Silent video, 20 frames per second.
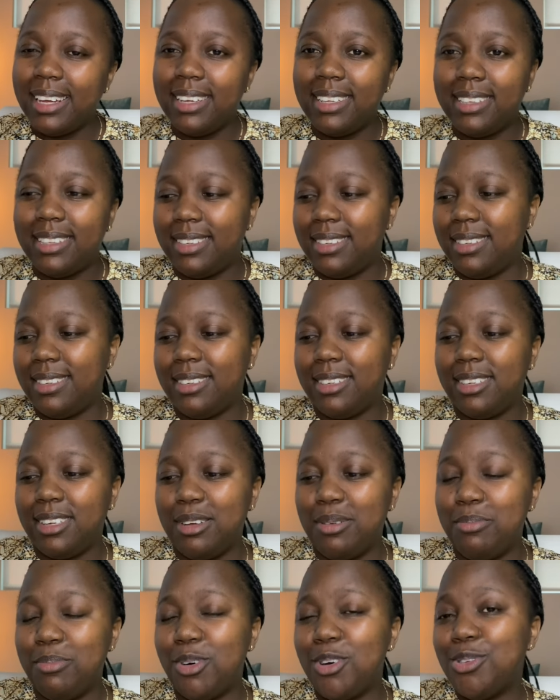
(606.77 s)
It's
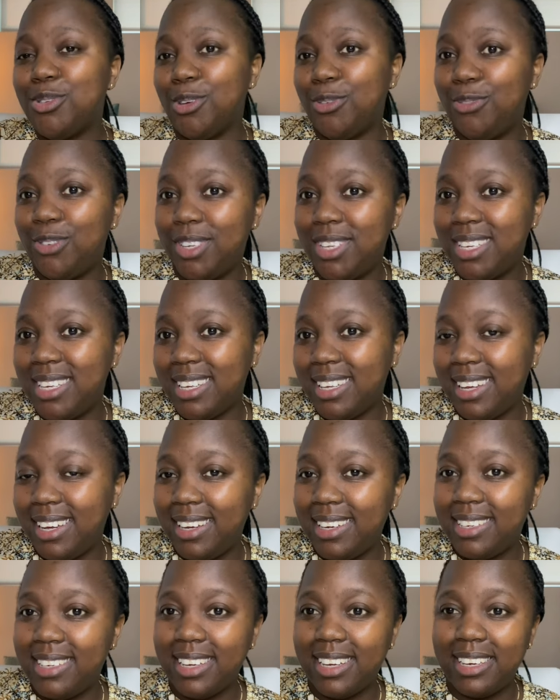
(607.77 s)
more
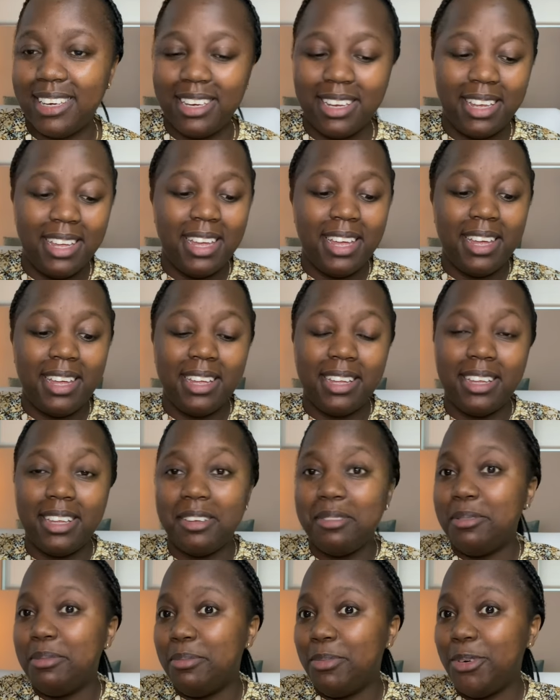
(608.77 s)
sophisticated,
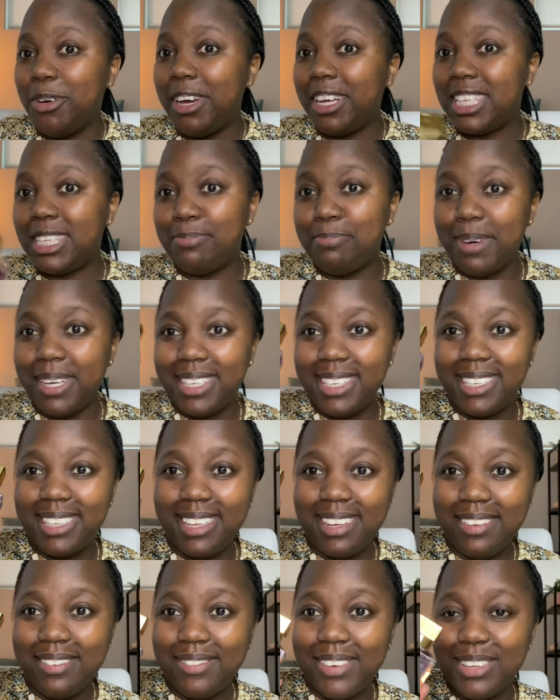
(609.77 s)
more
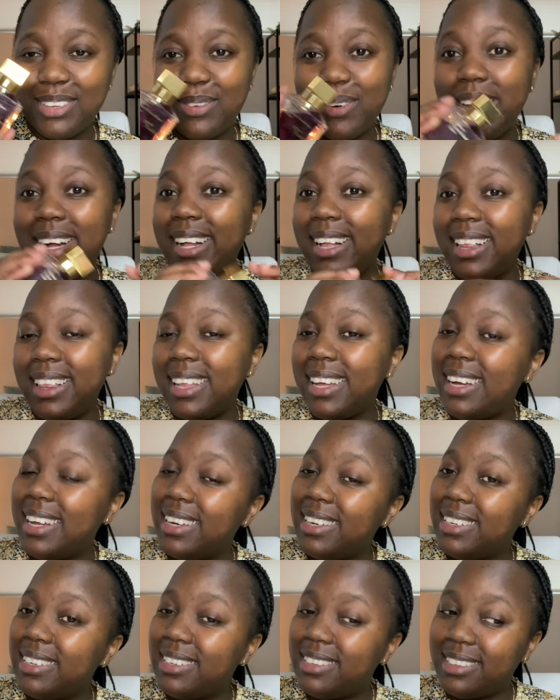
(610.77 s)
expensive as well,
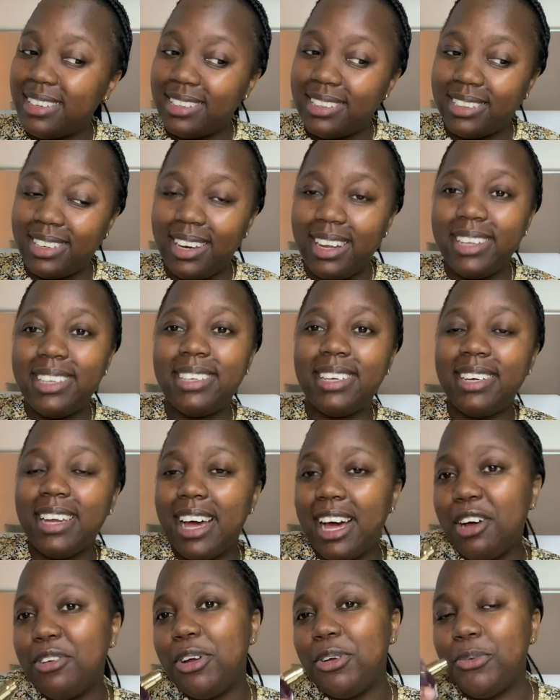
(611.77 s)
and it translates in
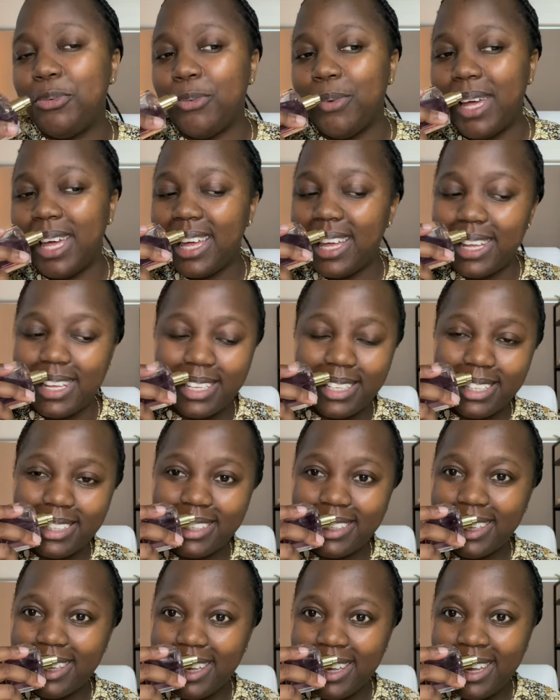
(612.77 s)
how it
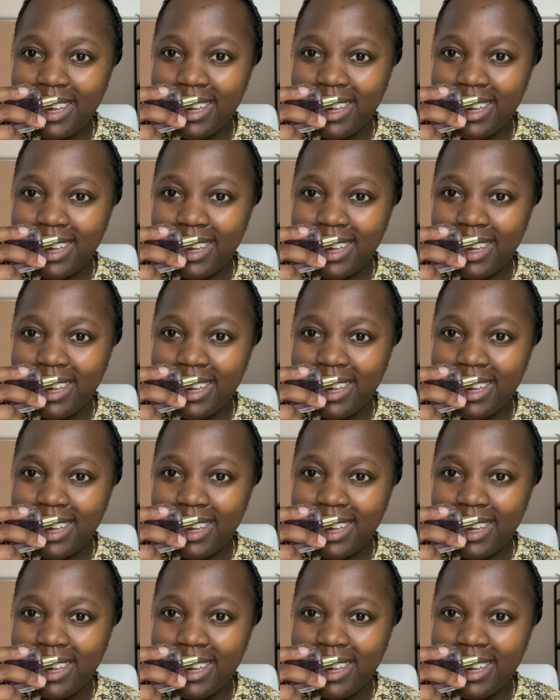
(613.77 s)
wears.